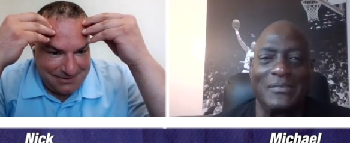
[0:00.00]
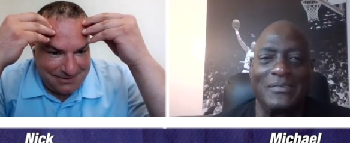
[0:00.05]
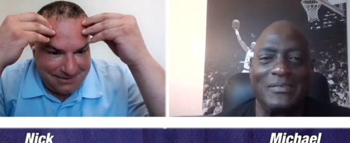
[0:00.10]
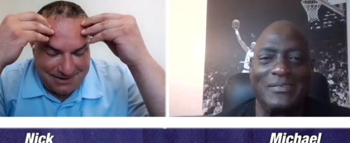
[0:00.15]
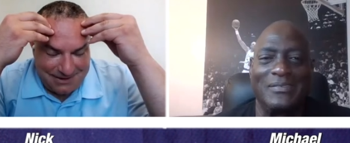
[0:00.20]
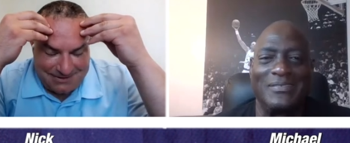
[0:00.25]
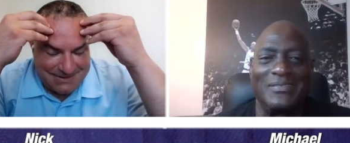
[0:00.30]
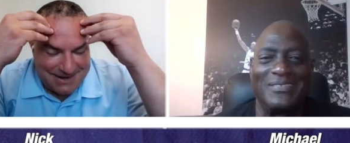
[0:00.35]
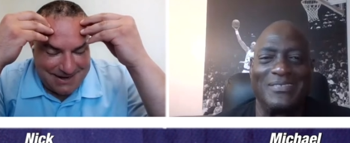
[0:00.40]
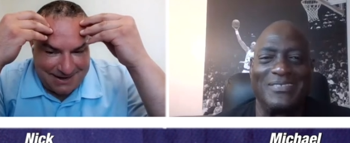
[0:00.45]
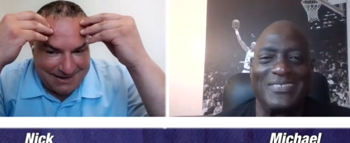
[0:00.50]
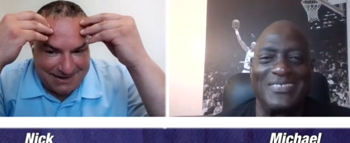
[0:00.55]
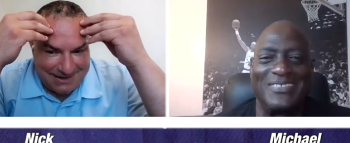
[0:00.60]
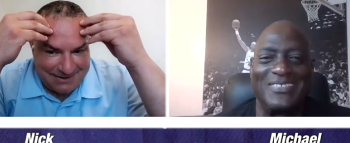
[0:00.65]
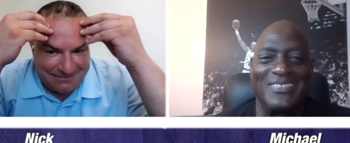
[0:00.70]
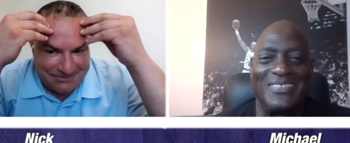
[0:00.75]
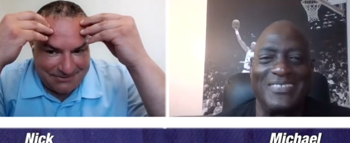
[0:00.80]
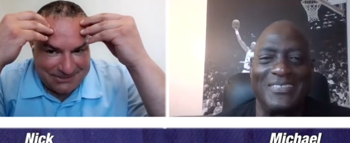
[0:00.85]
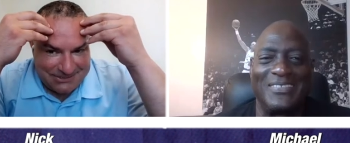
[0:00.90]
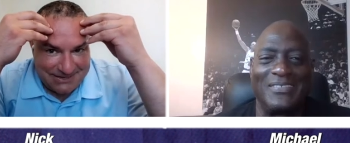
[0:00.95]
Speaker 1: He's not going to
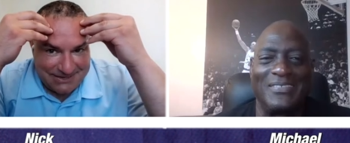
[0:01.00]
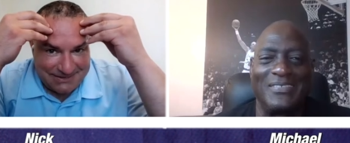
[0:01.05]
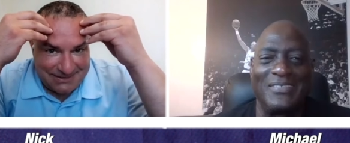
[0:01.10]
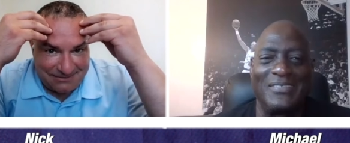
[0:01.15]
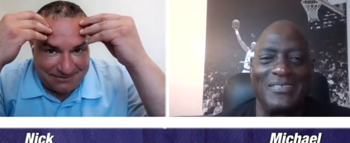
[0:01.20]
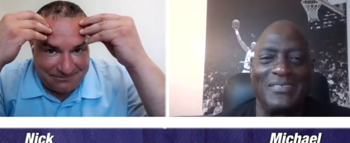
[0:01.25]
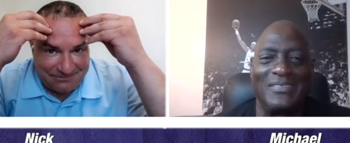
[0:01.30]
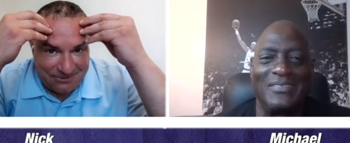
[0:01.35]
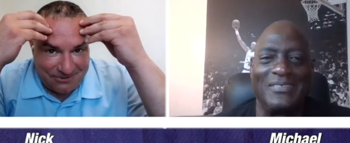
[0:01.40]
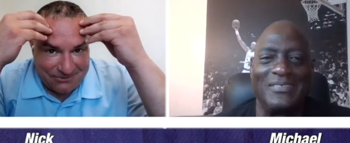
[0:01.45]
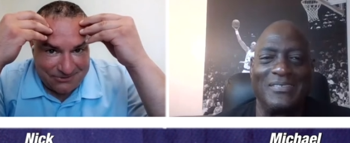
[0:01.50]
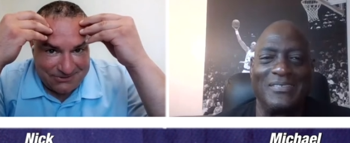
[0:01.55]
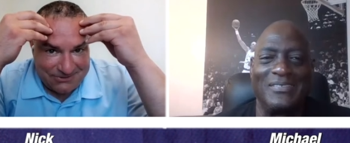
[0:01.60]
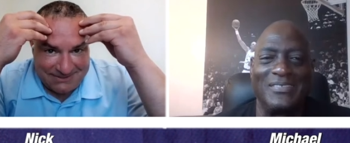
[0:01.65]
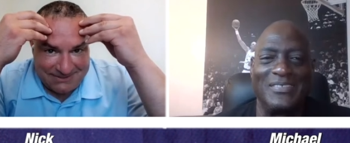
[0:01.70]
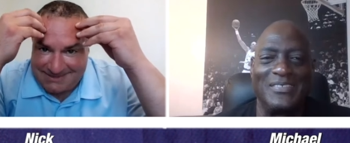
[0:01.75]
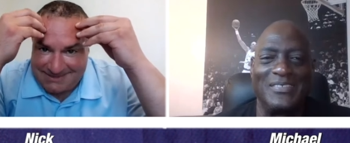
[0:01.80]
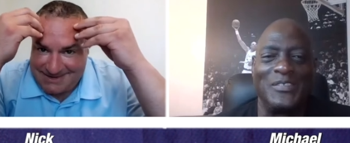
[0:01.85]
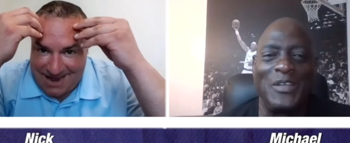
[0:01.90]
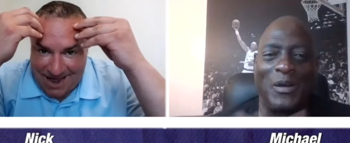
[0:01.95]
give us anything, folks.
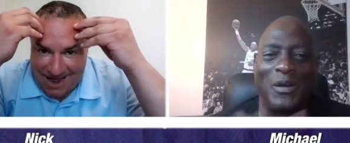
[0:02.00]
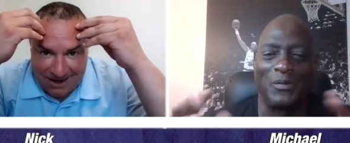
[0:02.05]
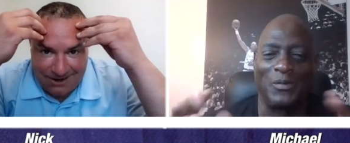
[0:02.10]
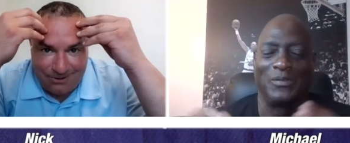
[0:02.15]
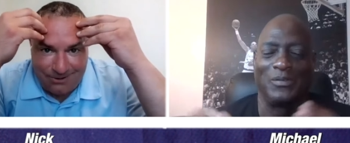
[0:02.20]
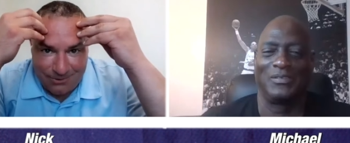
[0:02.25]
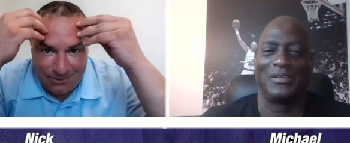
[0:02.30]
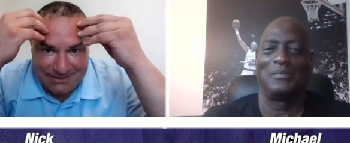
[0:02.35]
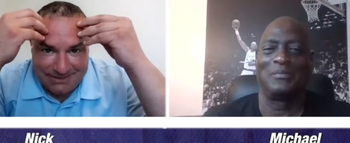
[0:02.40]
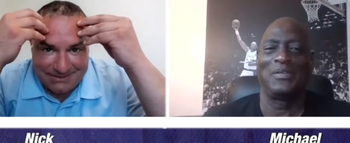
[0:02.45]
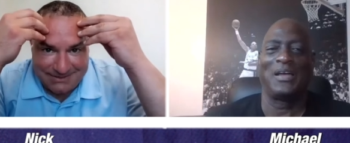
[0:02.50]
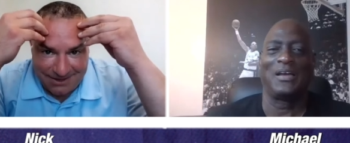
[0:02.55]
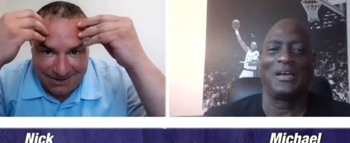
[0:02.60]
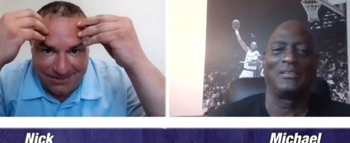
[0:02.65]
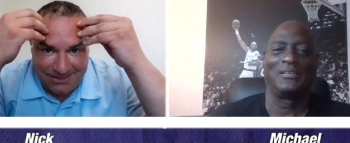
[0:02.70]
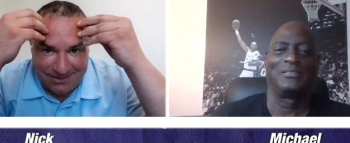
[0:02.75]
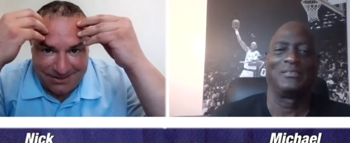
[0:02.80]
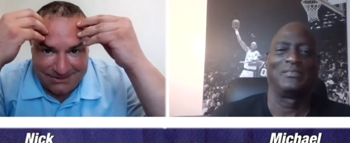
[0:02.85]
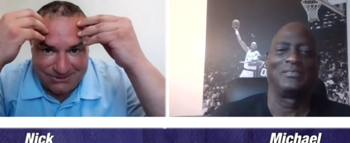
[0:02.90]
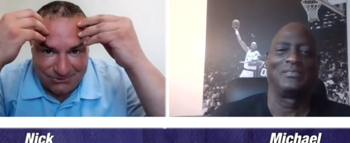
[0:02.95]
He's not going I'm to not.
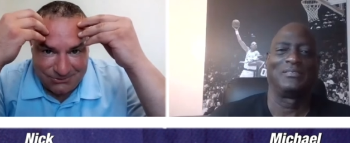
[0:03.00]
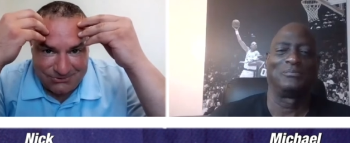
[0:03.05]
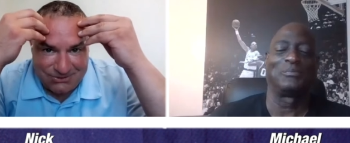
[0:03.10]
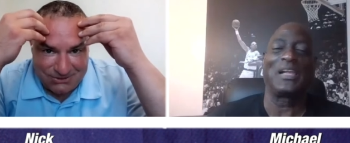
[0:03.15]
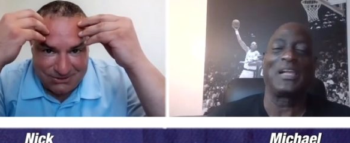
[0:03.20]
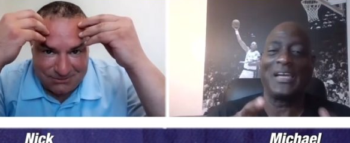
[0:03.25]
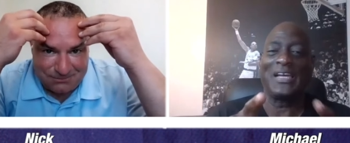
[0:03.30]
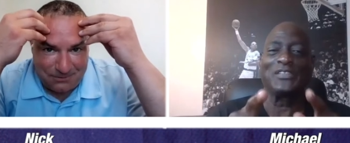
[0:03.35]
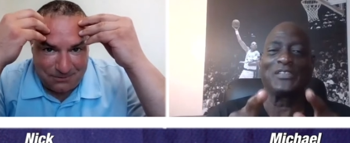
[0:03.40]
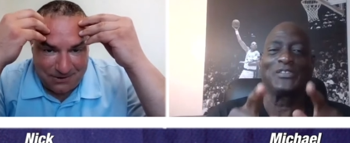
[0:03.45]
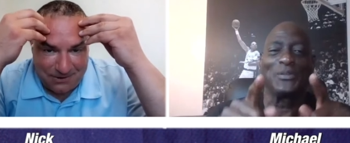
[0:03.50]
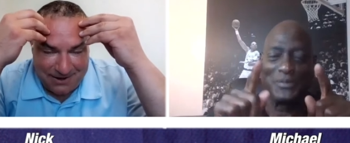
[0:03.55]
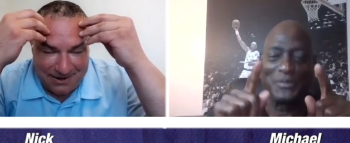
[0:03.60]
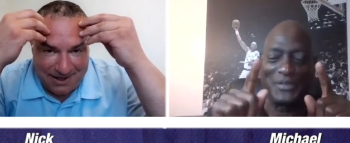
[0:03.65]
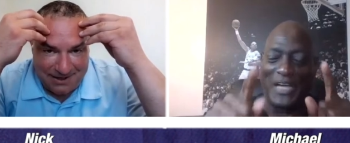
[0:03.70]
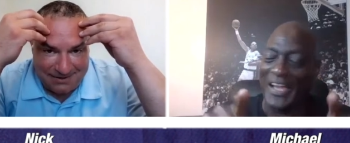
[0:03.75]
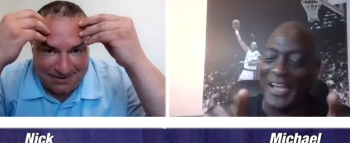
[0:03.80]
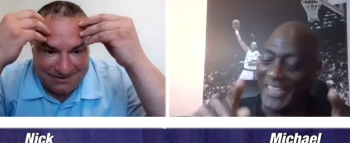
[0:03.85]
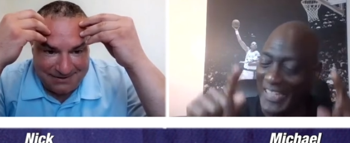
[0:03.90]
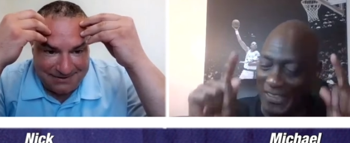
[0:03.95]
tell us who's. But I got some.
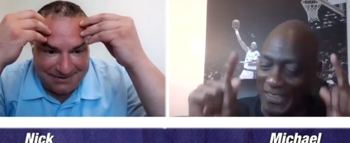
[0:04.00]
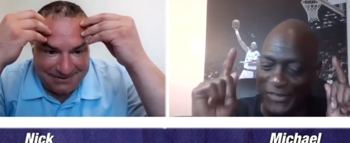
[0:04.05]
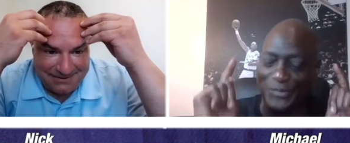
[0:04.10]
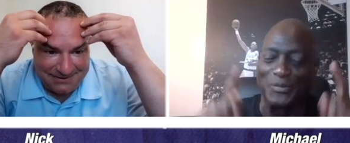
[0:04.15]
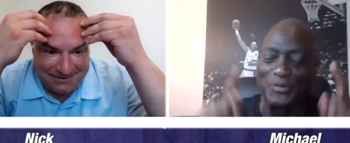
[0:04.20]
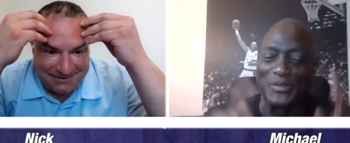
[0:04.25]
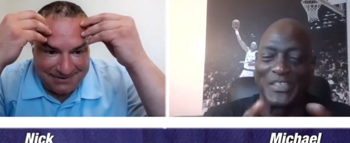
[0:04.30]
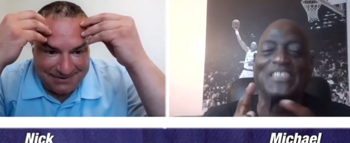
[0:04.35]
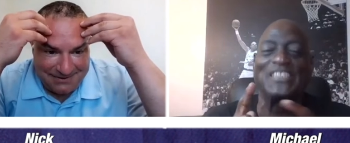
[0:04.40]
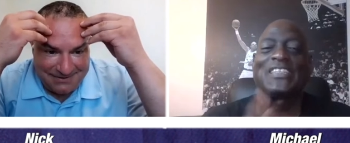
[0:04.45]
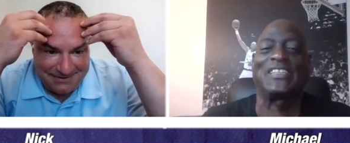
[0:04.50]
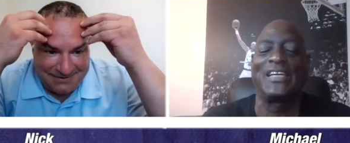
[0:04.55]
On. I got some good